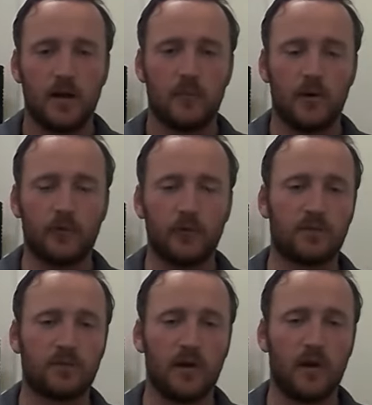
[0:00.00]
my front
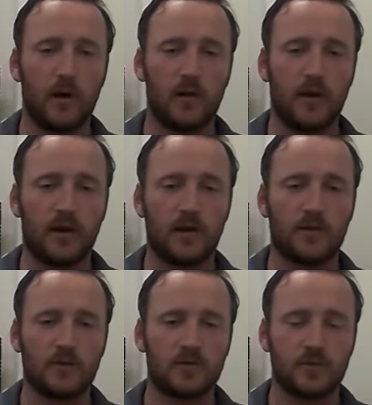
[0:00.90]
desk very well
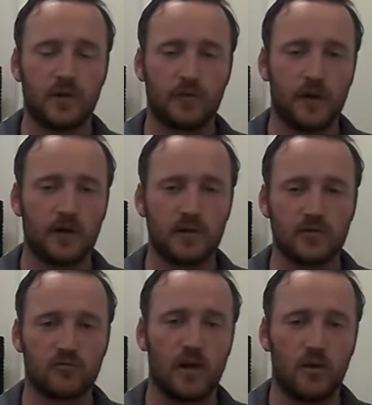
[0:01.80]
because she's very friendly
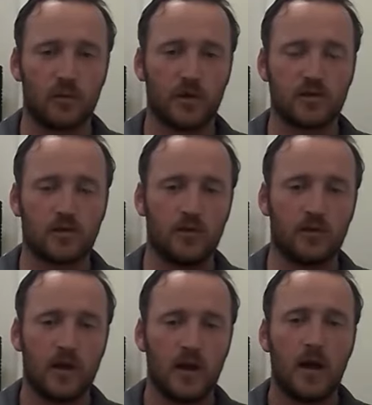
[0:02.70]
she's really good at what she does